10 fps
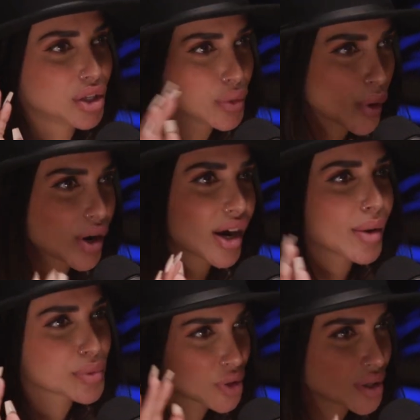You woke
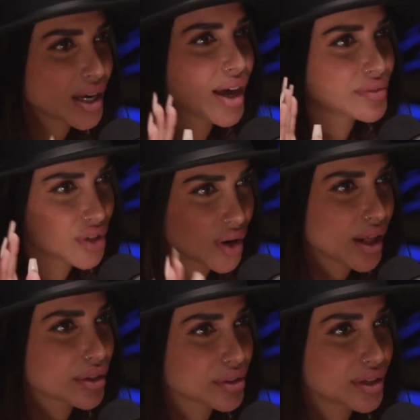up, you're alive, you're
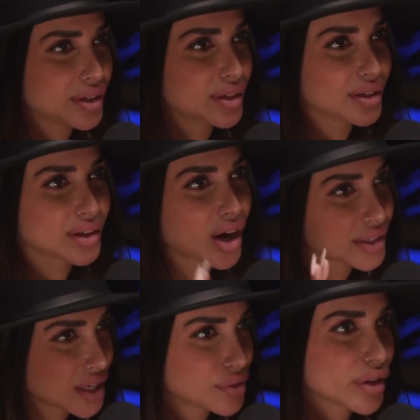healthy.
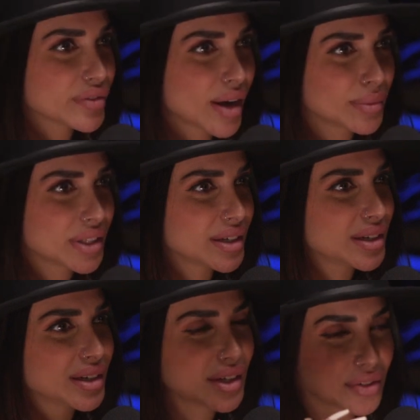God gave you a
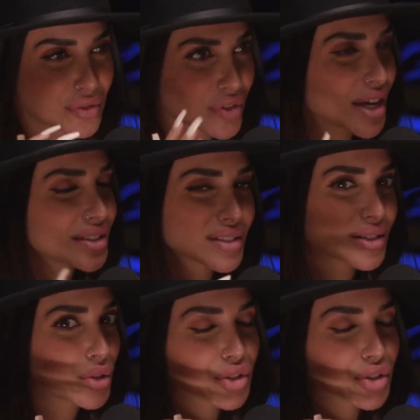family and friends.